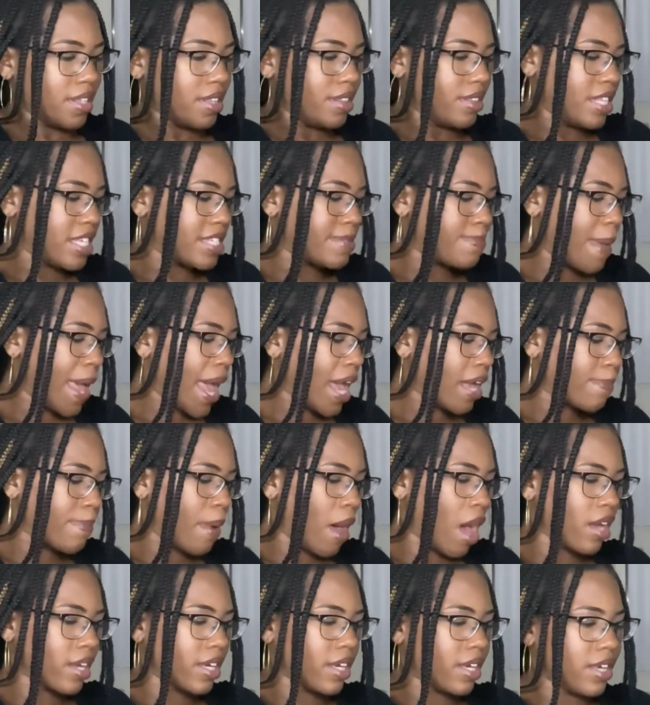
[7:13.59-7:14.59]
This back
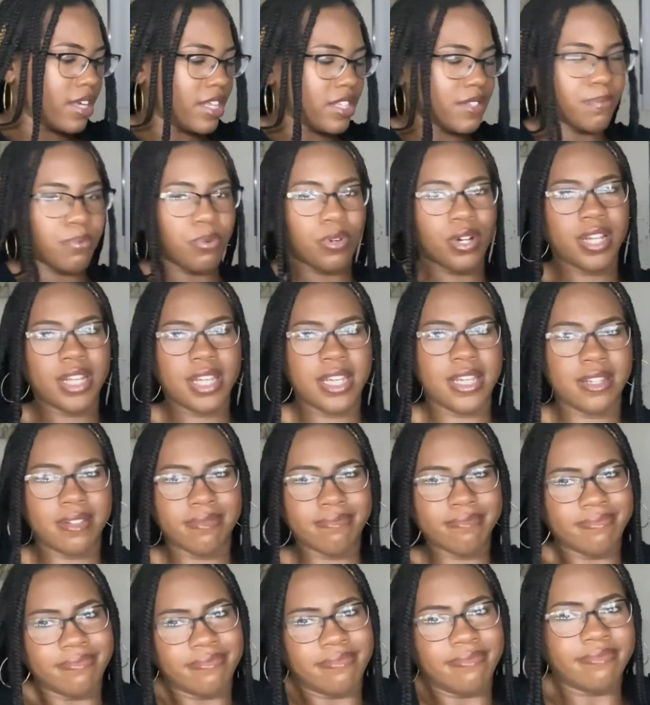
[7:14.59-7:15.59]
pocket is pretty
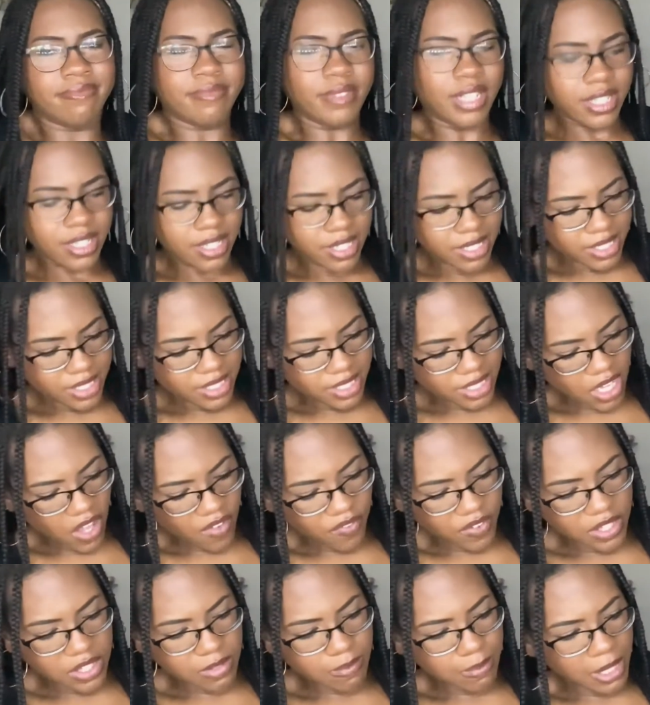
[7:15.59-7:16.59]

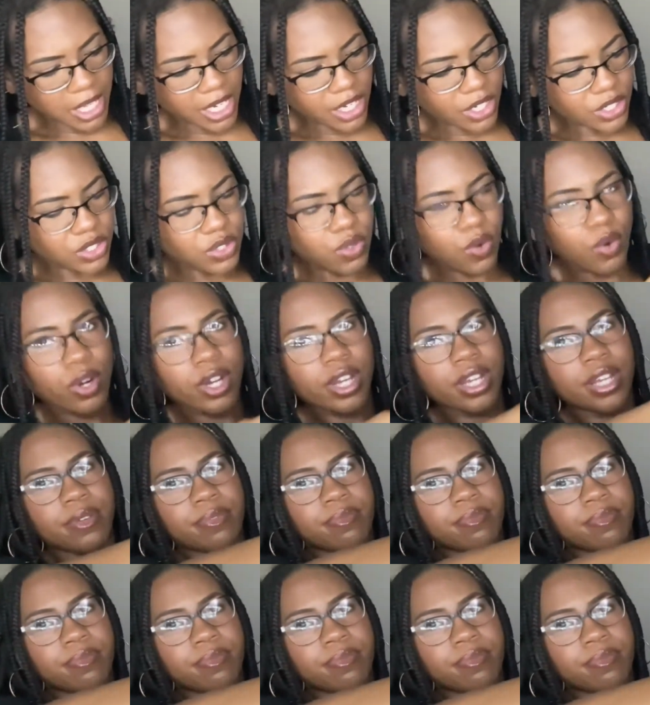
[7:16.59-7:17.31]
self-explanatory.